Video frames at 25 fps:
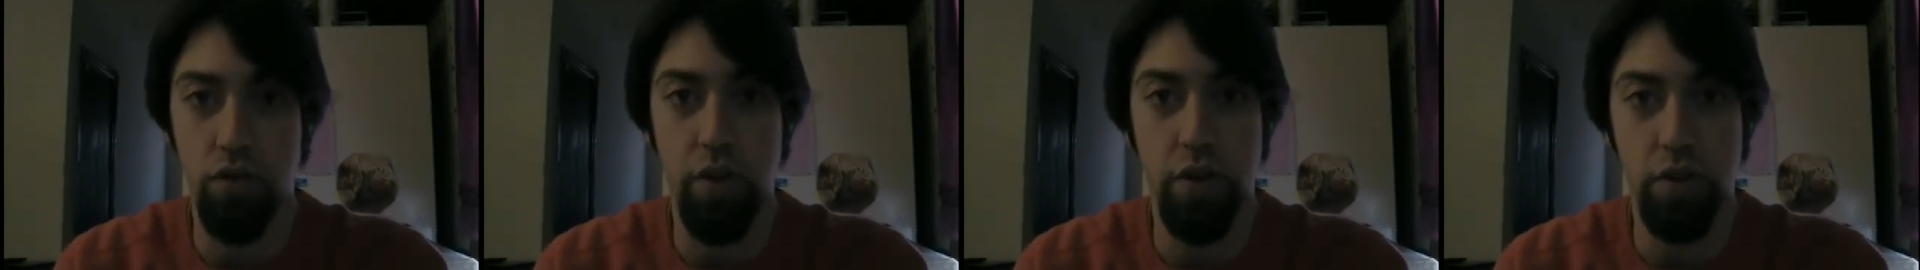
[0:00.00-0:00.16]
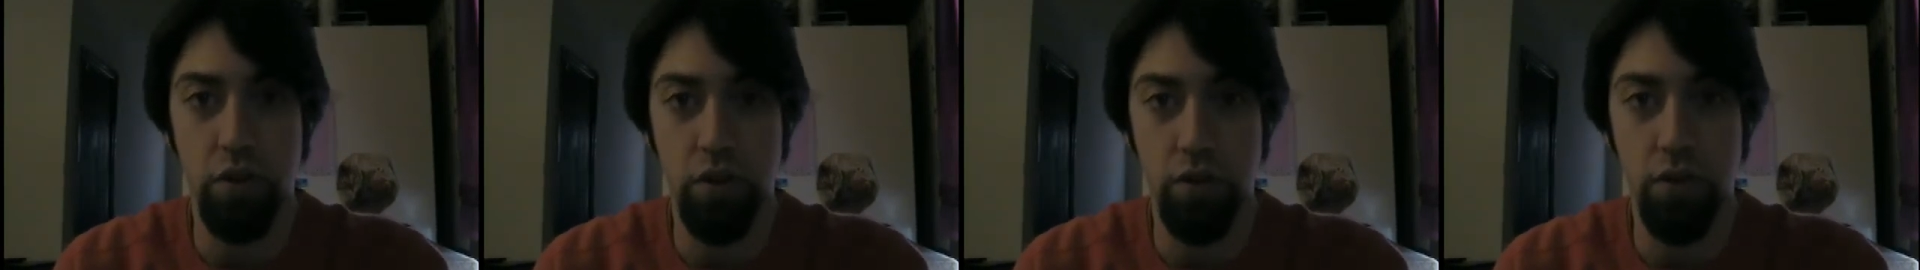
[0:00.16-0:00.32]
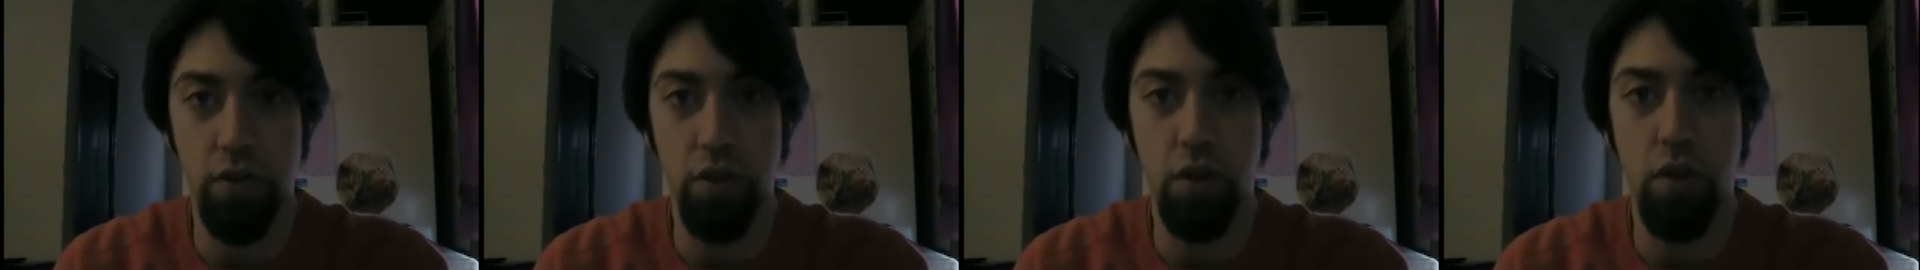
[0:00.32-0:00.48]

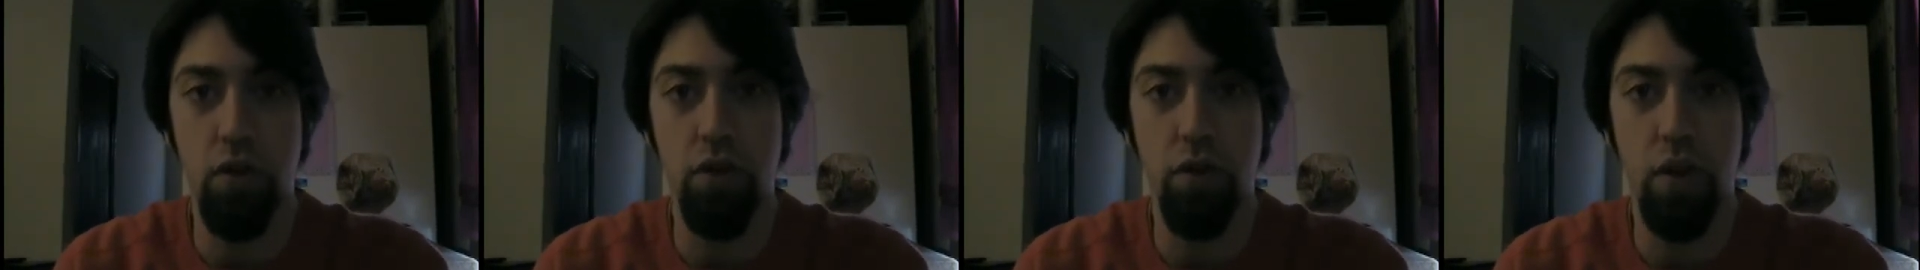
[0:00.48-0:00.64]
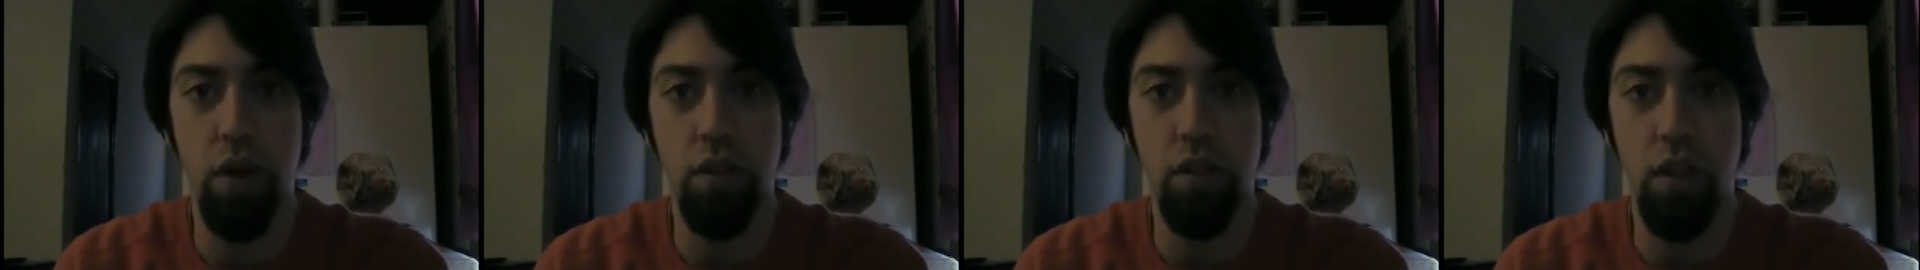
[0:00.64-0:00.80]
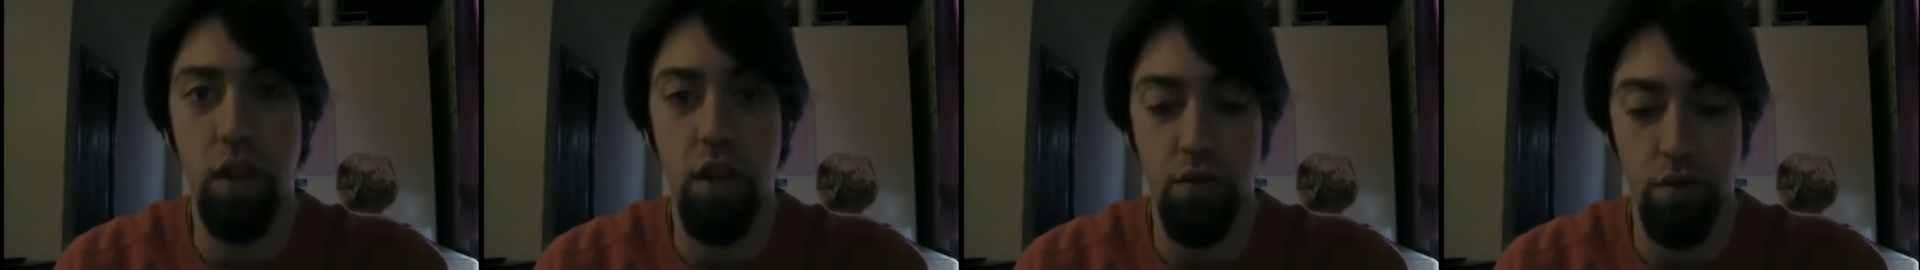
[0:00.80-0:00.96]
festival of
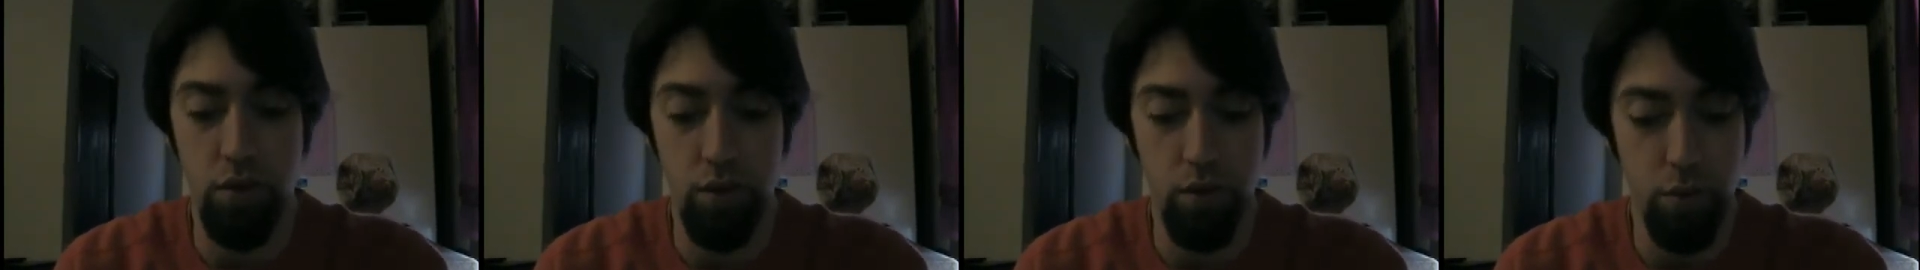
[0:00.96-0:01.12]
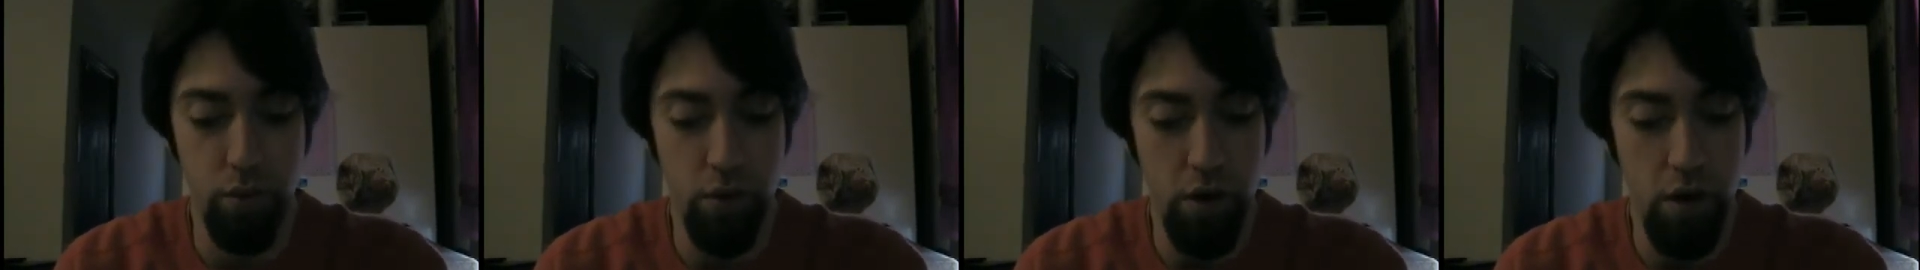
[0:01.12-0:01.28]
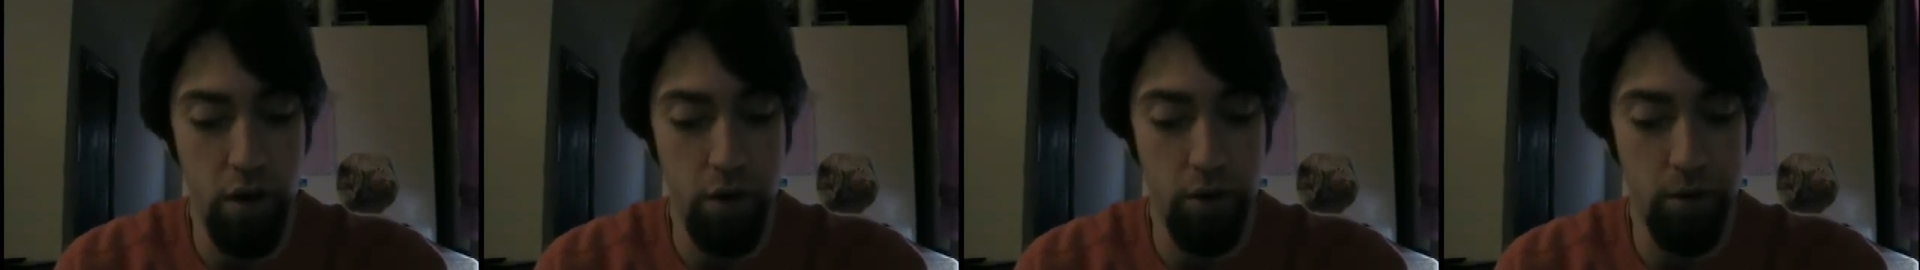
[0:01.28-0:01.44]
unleavened
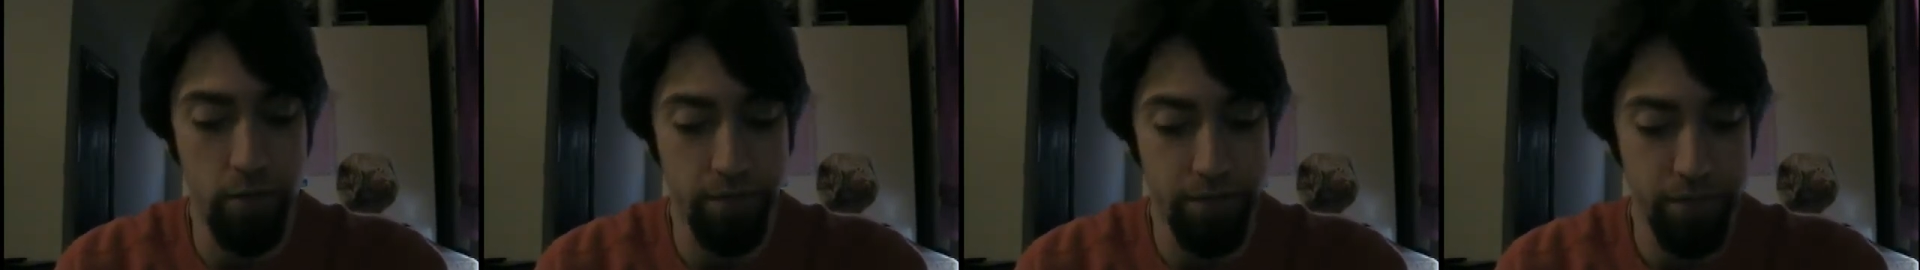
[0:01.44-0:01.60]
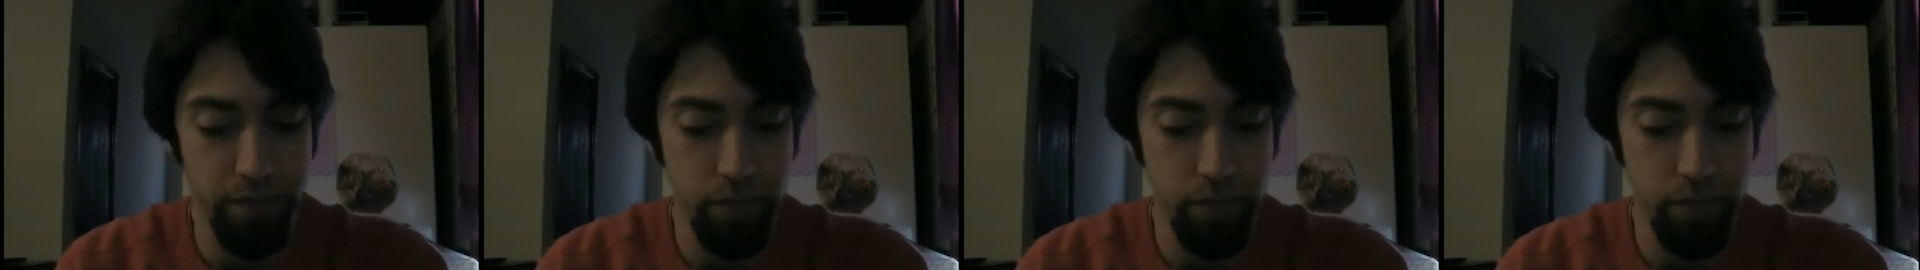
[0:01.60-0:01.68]
bread.